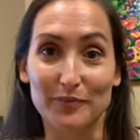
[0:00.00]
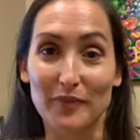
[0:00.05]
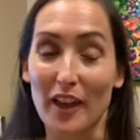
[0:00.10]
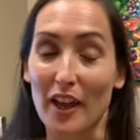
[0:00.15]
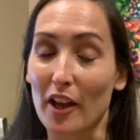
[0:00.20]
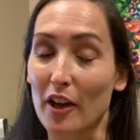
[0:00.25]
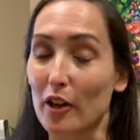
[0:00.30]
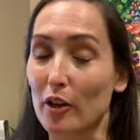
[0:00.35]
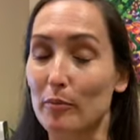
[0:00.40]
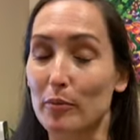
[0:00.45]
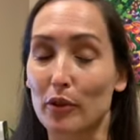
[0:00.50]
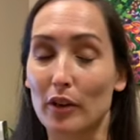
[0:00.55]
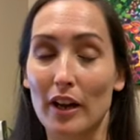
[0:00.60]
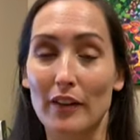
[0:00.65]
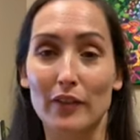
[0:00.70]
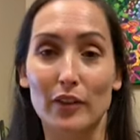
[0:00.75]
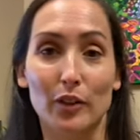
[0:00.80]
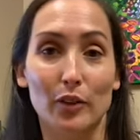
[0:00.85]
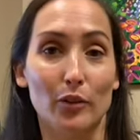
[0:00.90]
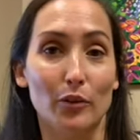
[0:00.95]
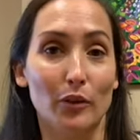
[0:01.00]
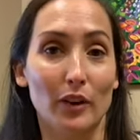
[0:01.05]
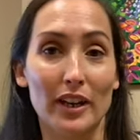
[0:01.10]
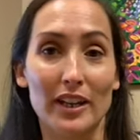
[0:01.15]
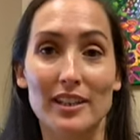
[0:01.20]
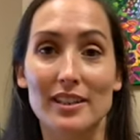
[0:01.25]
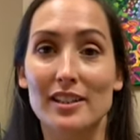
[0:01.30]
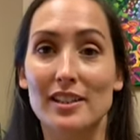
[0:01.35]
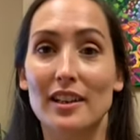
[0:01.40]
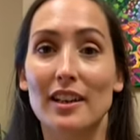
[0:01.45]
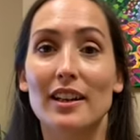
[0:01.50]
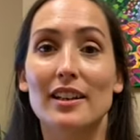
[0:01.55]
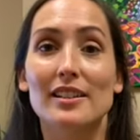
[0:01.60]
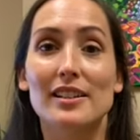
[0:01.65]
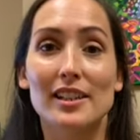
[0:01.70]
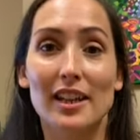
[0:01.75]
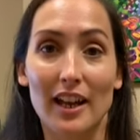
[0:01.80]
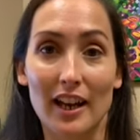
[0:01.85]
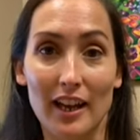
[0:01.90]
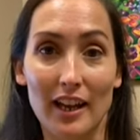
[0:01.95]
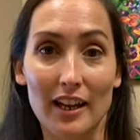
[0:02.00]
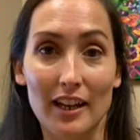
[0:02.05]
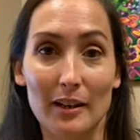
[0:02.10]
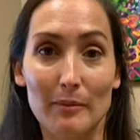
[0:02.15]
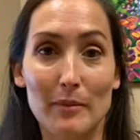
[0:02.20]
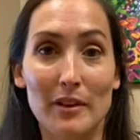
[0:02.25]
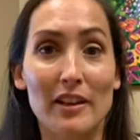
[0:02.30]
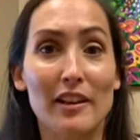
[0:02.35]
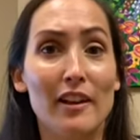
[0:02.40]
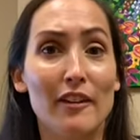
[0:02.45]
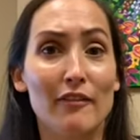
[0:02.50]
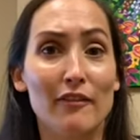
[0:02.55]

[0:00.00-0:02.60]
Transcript: I hope you're having a great time